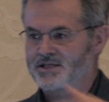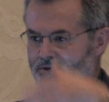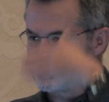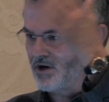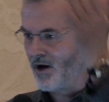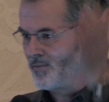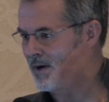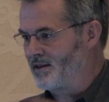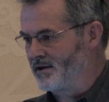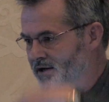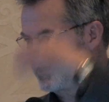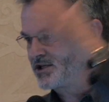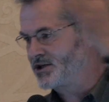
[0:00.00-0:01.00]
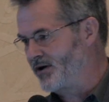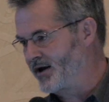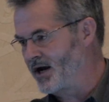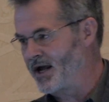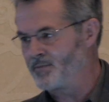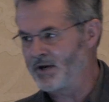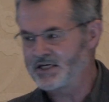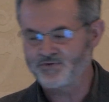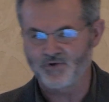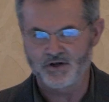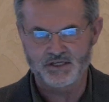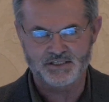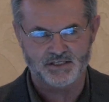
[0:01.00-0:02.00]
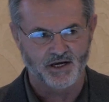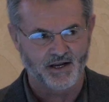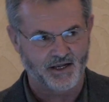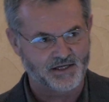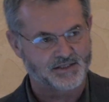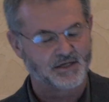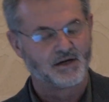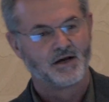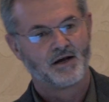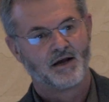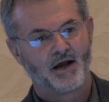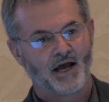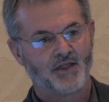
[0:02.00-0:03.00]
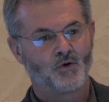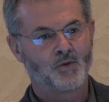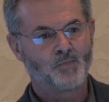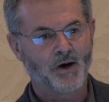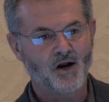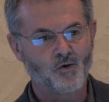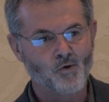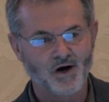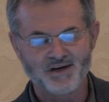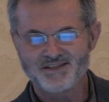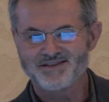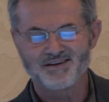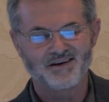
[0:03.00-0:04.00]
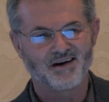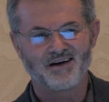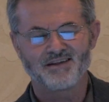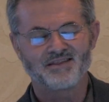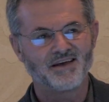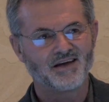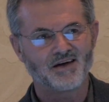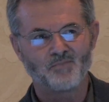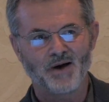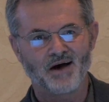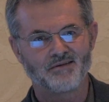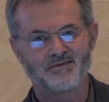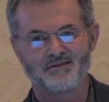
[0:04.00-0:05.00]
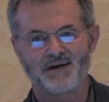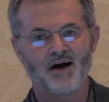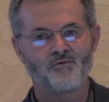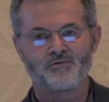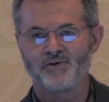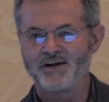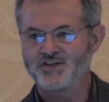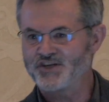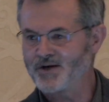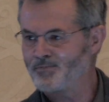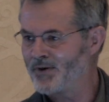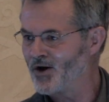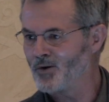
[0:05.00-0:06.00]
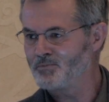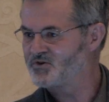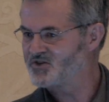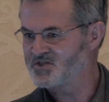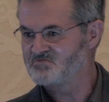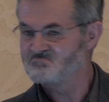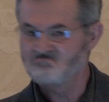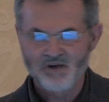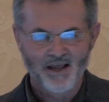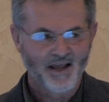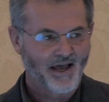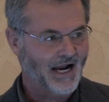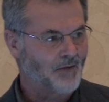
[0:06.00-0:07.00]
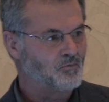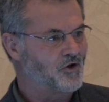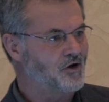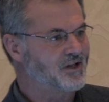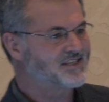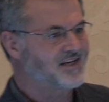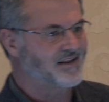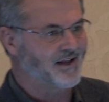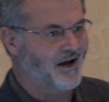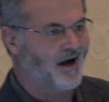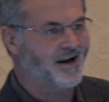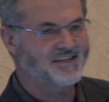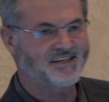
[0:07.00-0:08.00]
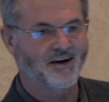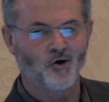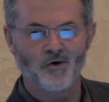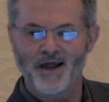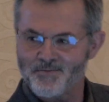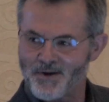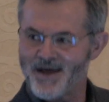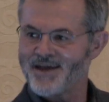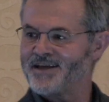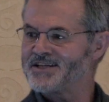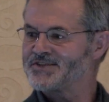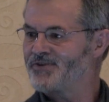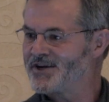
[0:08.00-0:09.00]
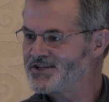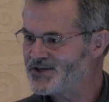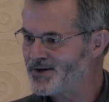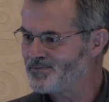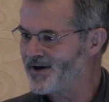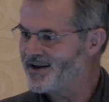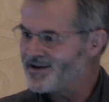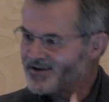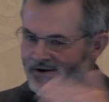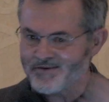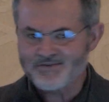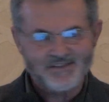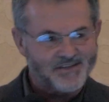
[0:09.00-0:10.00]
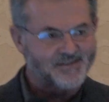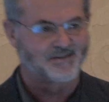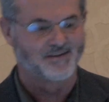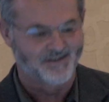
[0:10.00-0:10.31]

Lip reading: It was all about literature, NIMH-funded studies. And the rebuttal was a thing about how friendship helps. And I'm literally sitting in the audience going, am I against friendship? I didn't know I was...